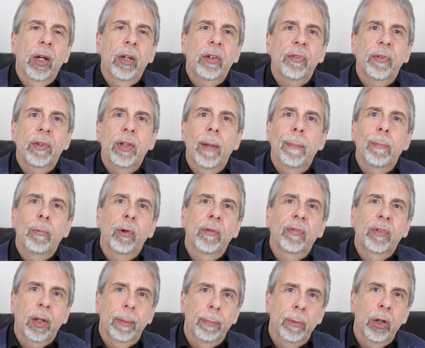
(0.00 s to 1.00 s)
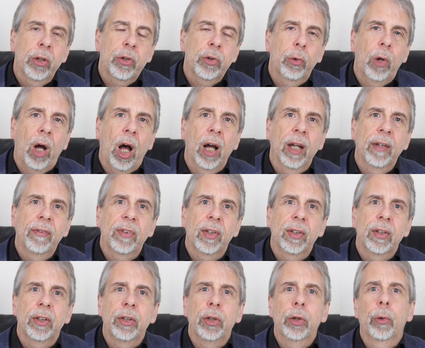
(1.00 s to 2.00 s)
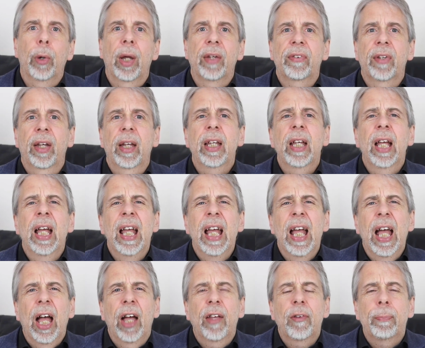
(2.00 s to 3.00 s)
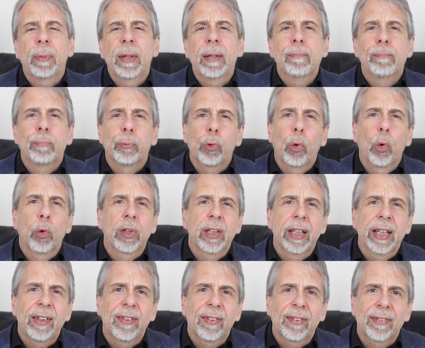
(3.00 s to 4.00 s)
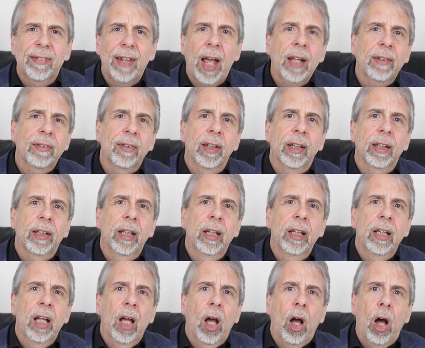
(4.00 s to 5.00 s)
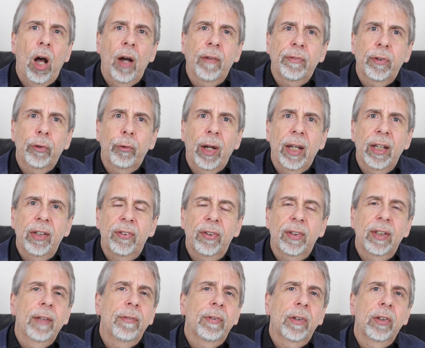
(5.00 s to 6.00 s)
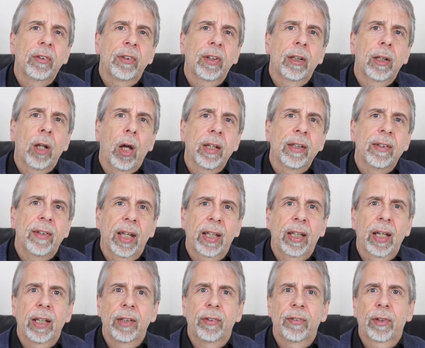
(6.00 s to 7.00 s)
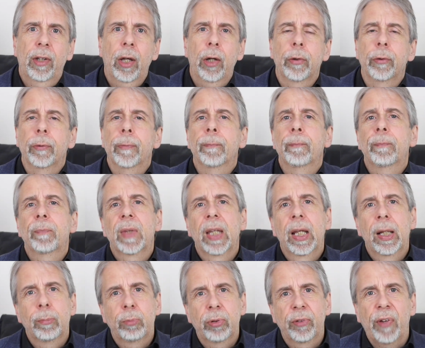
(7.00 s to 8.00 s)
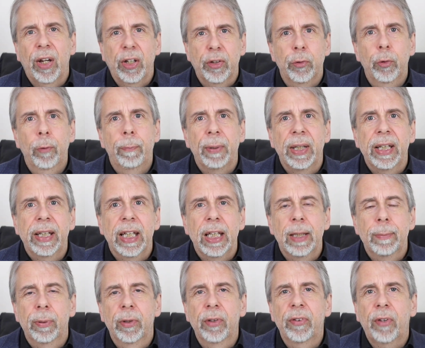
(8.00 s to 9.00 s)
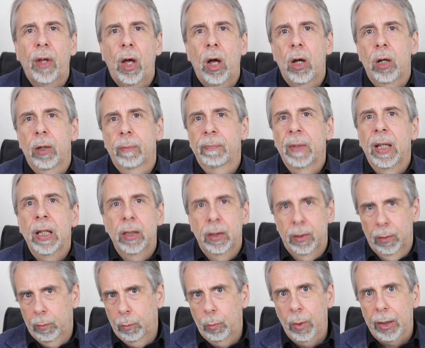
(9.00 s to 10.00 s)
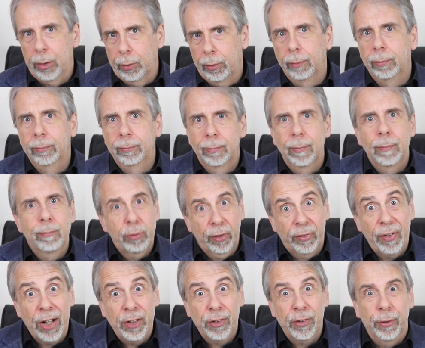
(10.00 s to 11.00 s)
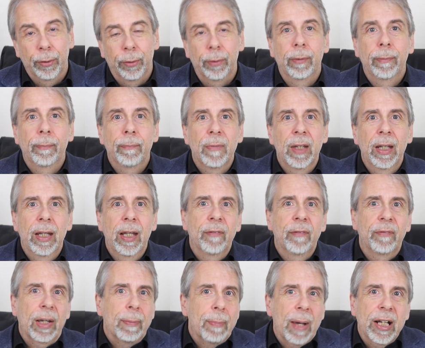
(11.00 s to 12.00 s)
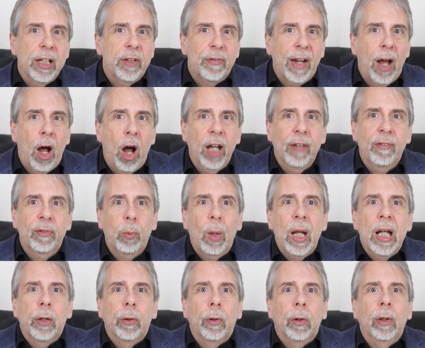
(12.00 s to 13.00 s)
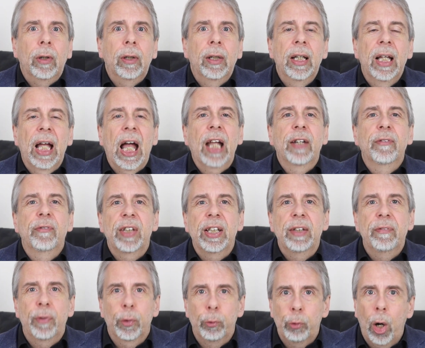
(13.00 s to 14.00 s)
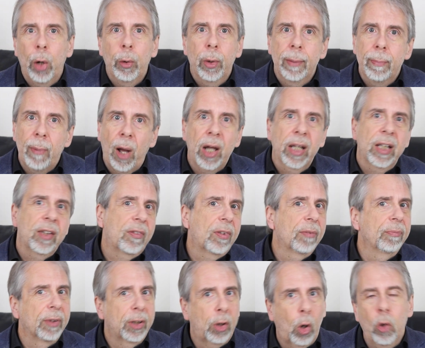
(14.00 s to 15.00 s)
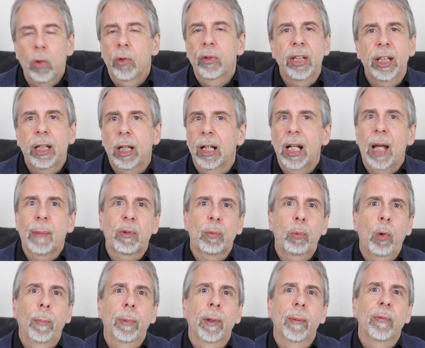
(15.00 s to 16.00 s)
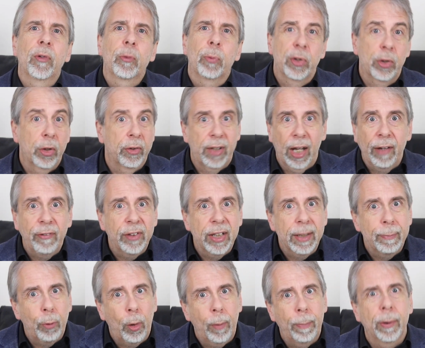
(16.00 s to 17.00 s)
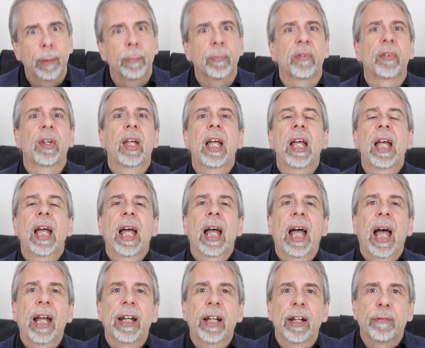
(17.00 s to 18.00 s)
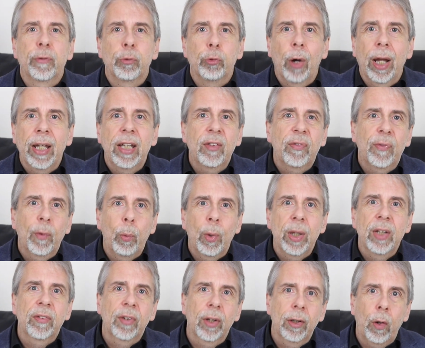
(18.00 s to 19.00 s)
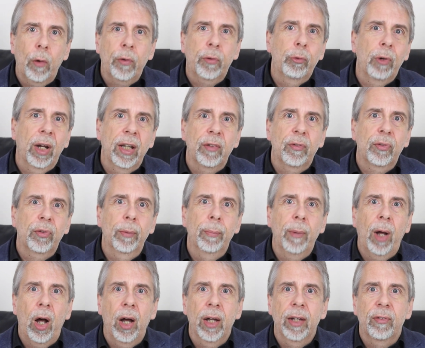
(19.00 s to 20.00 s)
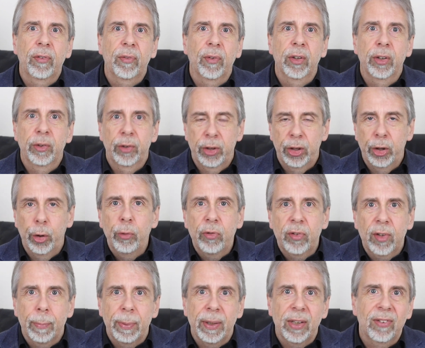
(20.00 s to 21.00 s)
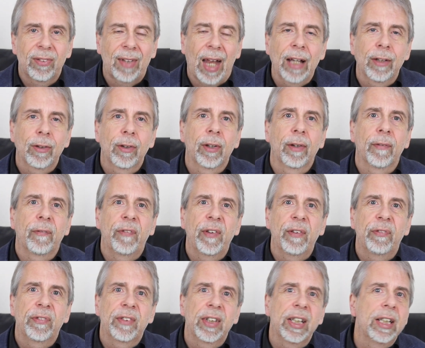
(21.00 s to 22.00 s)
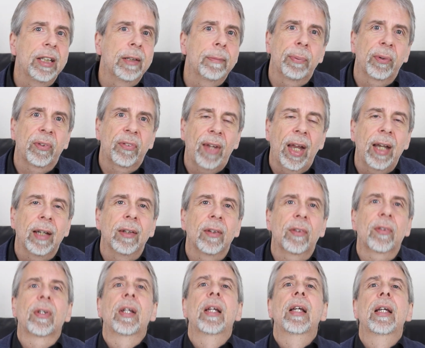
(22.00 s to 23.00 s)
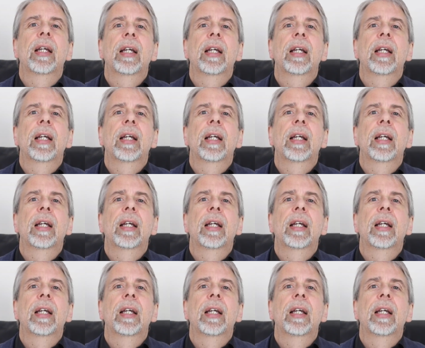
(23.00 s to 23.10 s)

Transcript: years, the number of commercial hives in the USA has been broadly static after a significant decline decades ago. Professional beekeepers are, well, professional. They manage their hives well, and the Varroa mites and the colony collapse problems, which are definitely problems, and have raised the winter loss rates from hives that used to be standard at 15%.